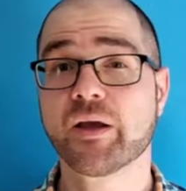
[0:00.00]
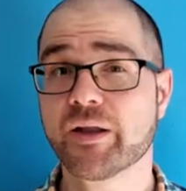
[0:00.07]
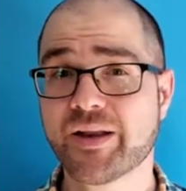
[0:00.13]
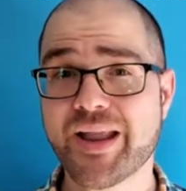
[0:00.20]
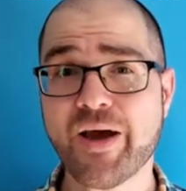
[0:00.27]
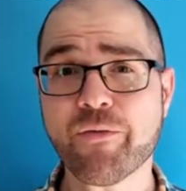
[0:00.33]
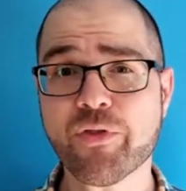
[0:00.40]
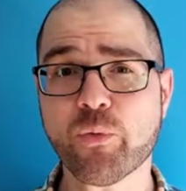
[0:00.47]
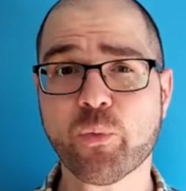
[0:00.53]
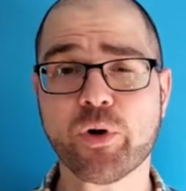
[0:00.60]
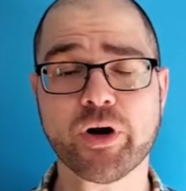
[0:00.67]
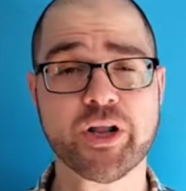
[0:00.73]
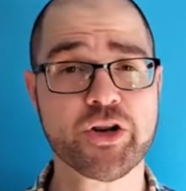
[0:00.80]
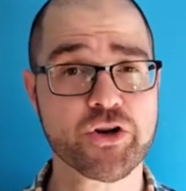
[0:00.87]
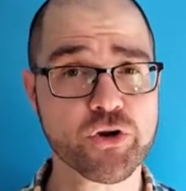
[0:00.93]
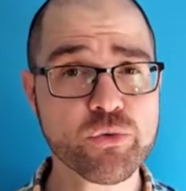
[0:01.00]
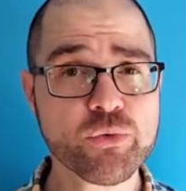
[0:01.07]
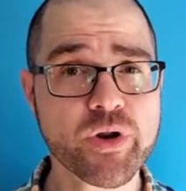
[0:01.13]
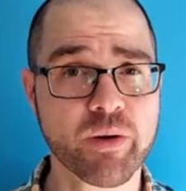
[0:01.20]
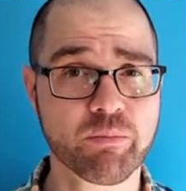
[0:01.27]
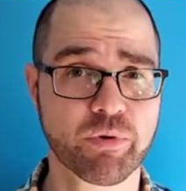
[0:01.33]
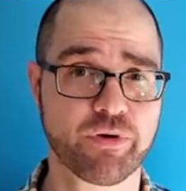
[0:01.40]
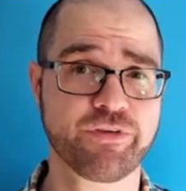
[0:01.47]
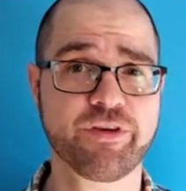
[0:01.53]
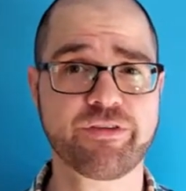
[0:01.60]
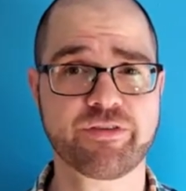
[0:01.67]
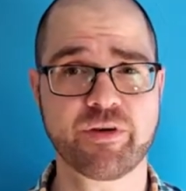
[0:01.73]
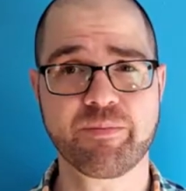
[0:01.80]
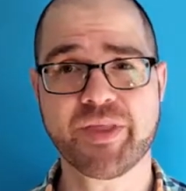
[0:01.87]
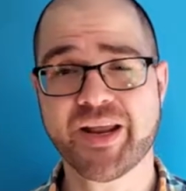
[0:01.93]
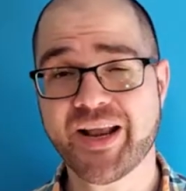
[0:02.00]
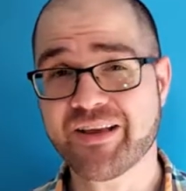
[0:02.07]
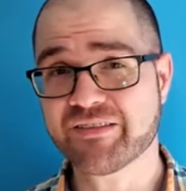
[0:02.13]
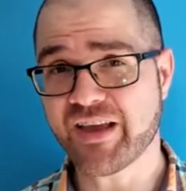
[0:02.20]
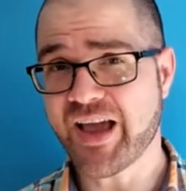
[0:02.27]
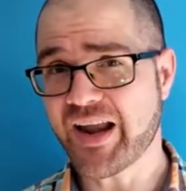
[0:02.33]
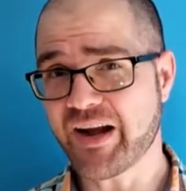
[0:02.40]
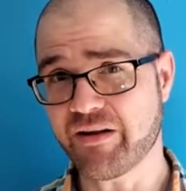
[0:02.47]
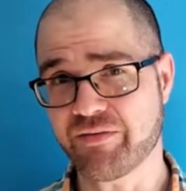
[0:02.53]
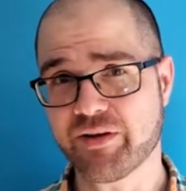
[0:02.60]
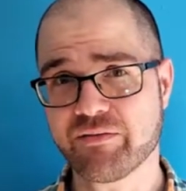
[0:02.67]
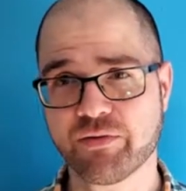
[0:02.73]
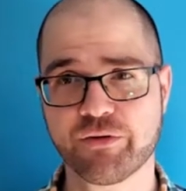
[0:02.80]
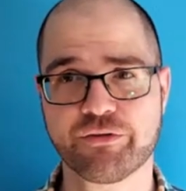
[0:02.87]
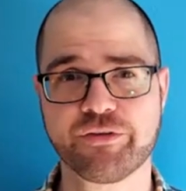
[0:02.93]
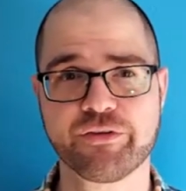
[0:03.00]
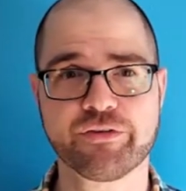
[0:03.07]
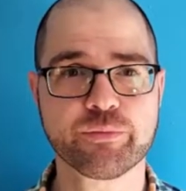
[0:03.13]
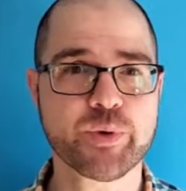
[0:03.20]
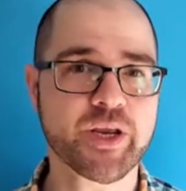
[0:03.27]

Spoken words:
Now that we're in a new number system that has additive inverses,